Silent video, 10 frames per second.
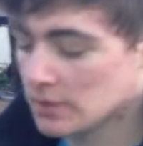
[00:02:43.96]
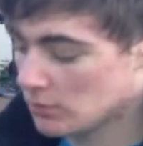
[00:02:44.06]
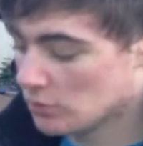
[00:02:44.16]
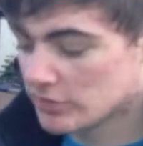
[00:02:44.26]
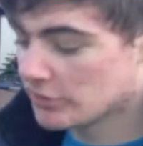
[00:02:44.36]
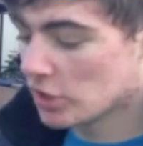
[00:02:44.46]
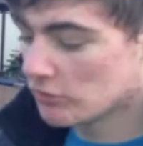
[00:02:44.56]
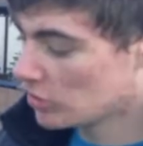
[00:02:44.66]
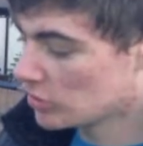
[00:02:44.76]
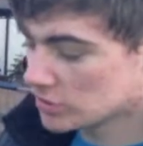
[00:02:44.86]
but we're in no
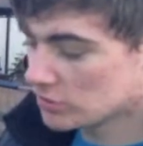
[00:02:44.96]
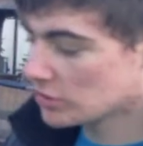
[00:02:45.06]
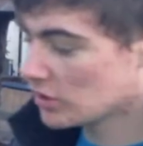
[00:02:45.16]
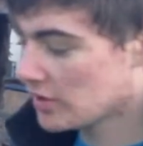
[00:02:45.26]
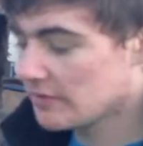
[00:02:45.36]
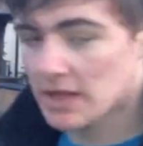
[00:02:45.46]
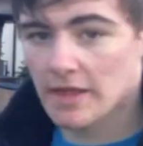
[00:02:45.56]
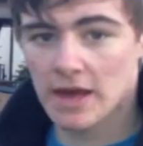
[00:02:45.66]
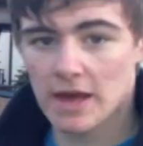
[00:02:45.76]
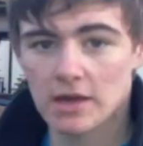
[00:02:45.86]
rush, so we're going to leave it like
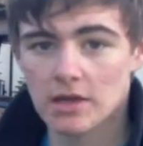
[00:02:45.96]
that.